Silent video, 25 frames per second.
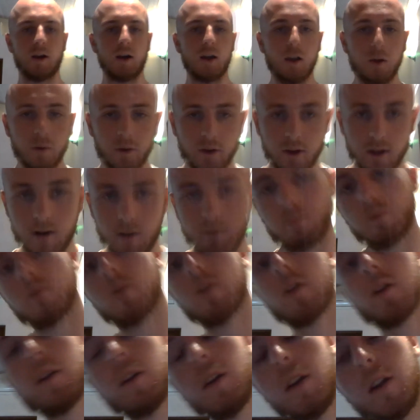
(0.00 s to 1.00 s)
Hello again
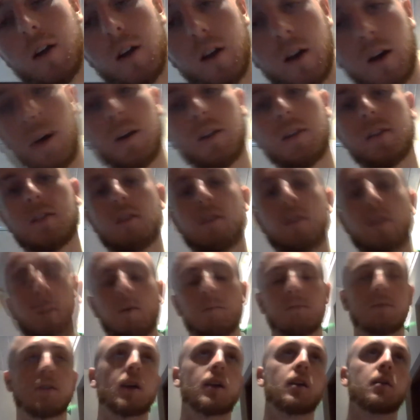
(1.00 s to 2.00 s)
everyone, this is
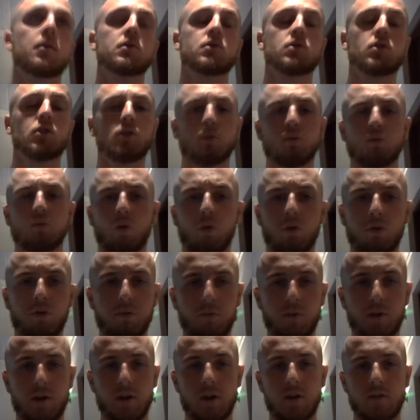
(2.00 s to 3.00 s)
update number 2 or
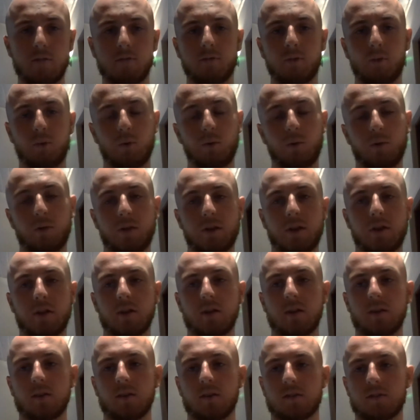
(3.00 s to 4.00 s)
3 for
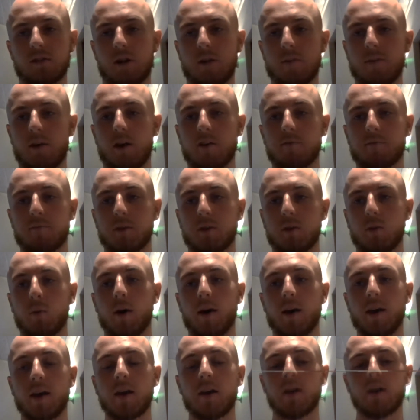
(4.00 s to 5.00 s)
the time that I've been
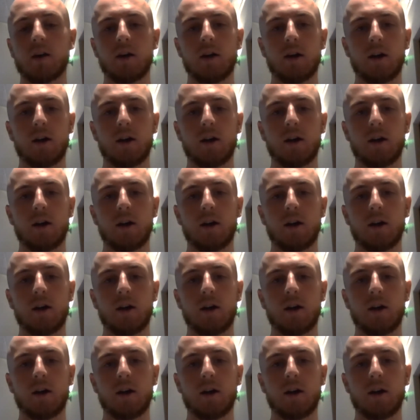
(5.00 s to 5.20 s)
away.